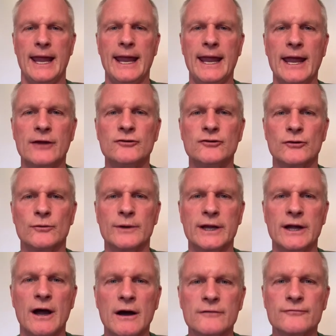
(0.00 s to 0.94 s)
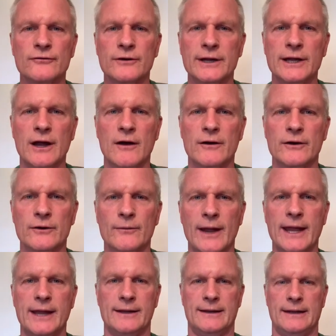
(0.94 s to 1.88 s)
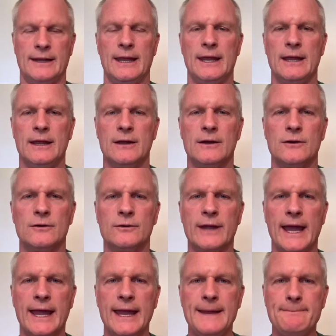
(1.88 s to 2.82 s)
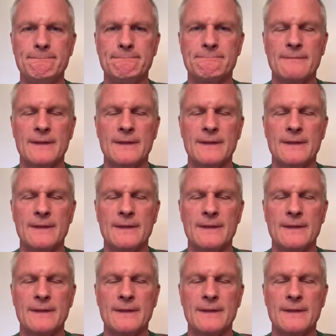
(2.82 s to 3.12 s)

and your recovery heart rate. Okay?